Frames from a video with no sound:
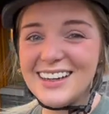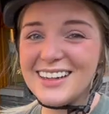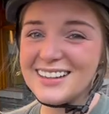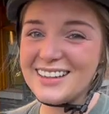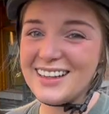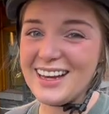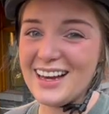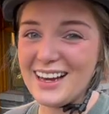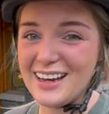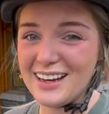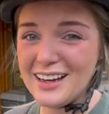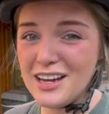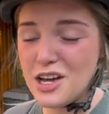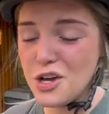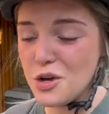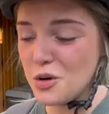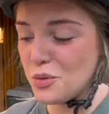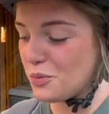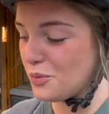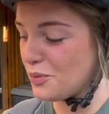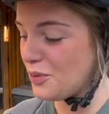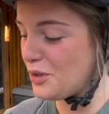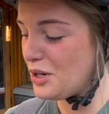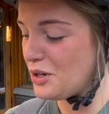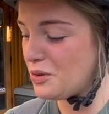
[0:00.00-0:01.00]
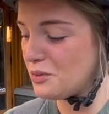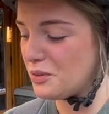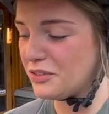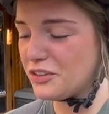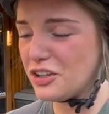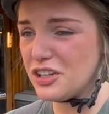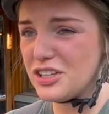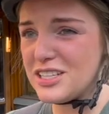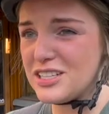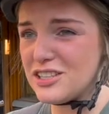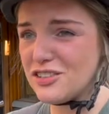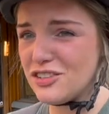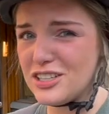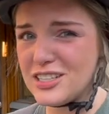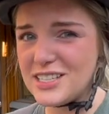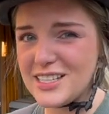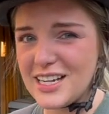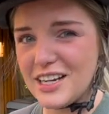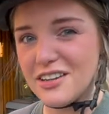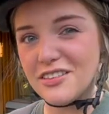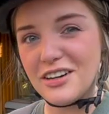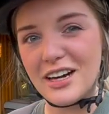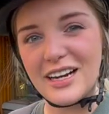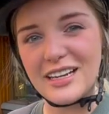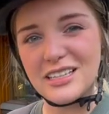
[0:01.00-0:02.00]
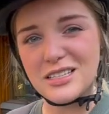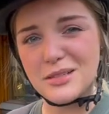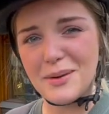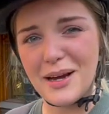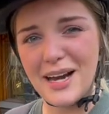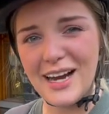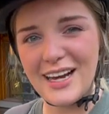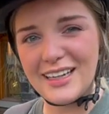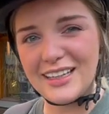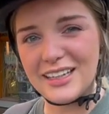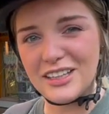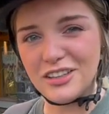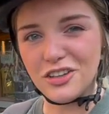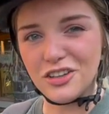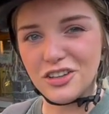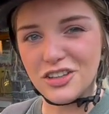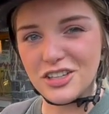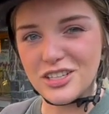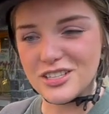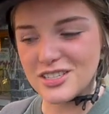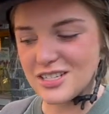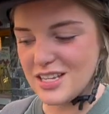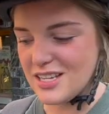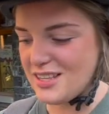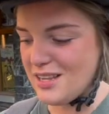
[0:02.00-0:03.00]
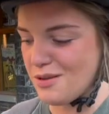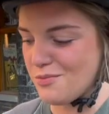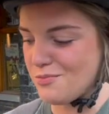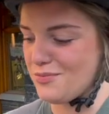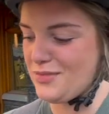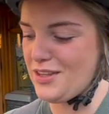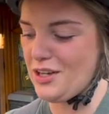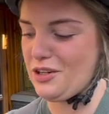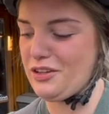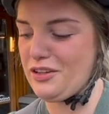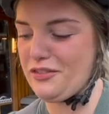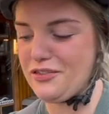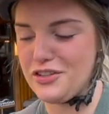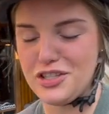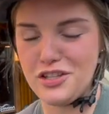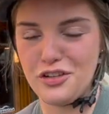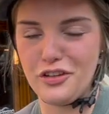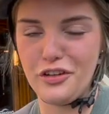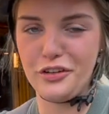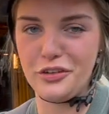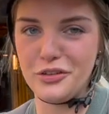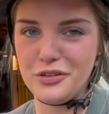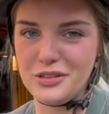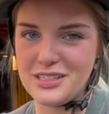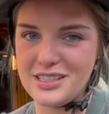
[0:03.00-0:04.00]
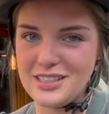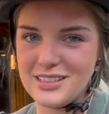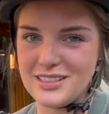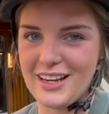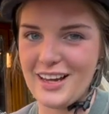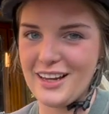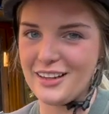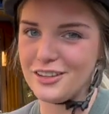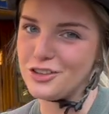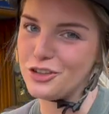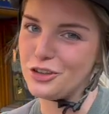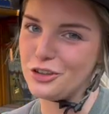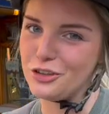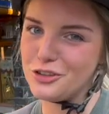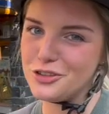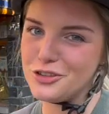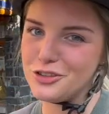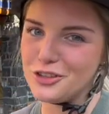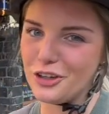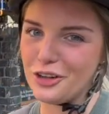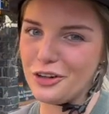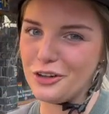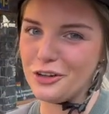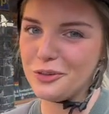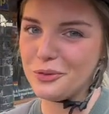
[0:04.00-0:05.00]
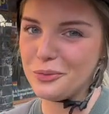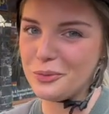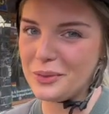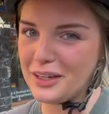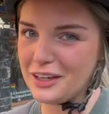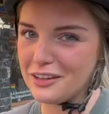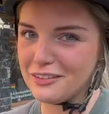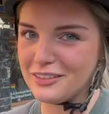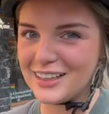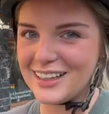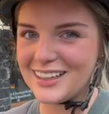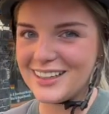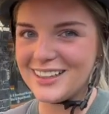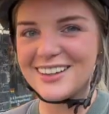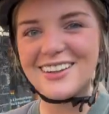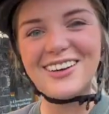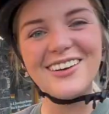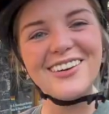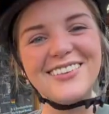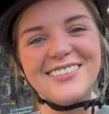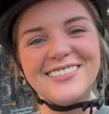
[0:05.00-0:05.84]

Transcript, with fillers: yeah, considering. We've got these on a day rate, it's about $80 and then they'll give us a locals discount too. So we are ready to go.